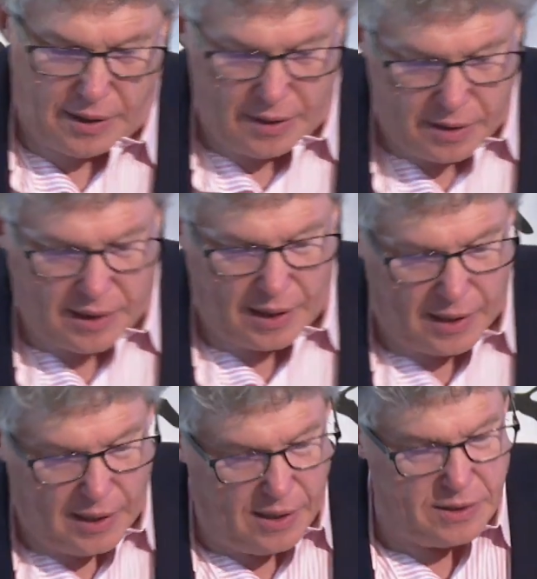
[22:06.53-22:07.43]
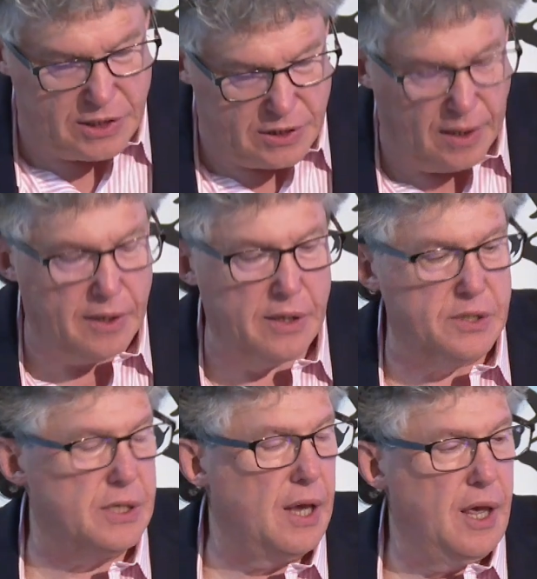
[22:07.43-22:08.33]
in Canadian
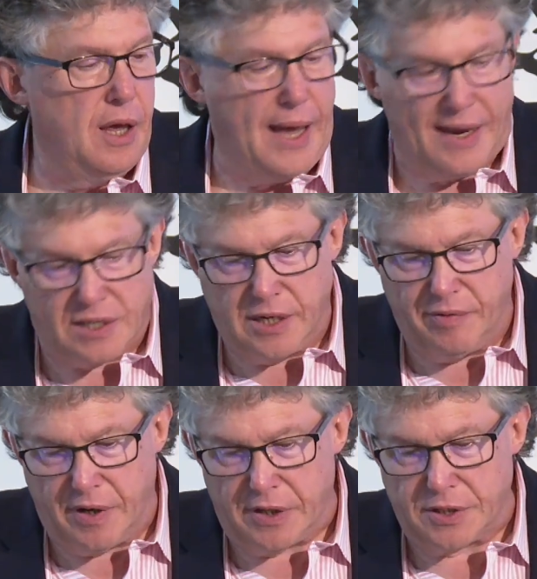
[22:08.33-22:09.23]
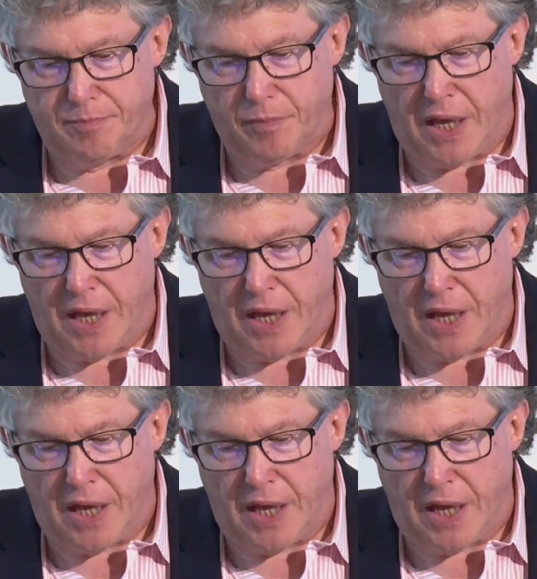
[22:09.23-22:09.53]
studies activities.